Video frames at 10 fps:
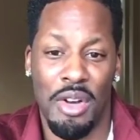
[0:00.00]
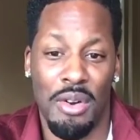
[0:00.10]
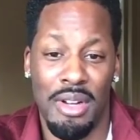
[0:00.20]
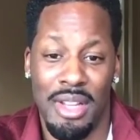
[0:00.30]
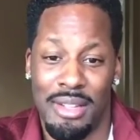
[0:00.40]

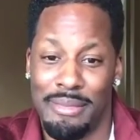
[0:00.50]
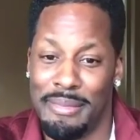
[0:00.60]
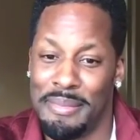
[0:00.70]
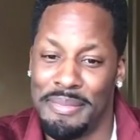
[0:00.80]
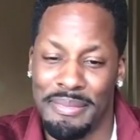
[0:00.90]

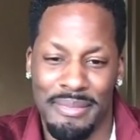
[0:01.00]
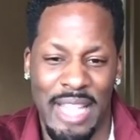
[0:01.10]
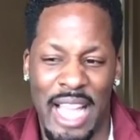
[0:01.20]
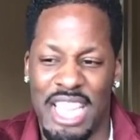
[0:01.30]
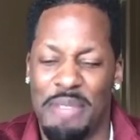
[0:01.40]

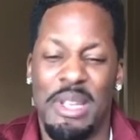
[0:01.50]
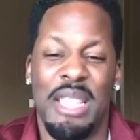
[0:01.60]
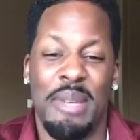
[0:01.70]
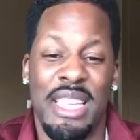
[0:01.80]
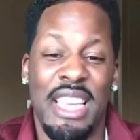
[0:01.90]
that could
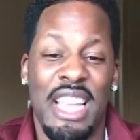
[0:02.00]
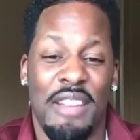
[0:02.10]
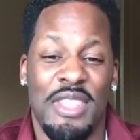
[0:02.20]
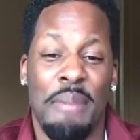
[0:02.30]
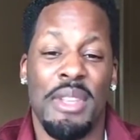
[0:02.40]
have been the
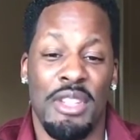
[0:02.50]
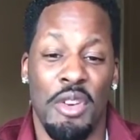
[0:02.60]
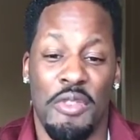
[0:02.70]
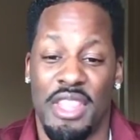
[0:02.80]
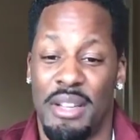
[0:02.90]
beginning of
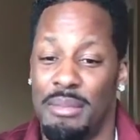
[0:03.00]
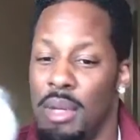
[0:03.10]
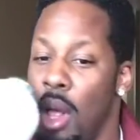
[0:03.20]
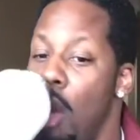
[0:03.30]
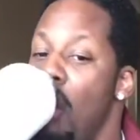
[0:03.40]
something new for
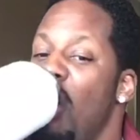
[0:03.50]
them.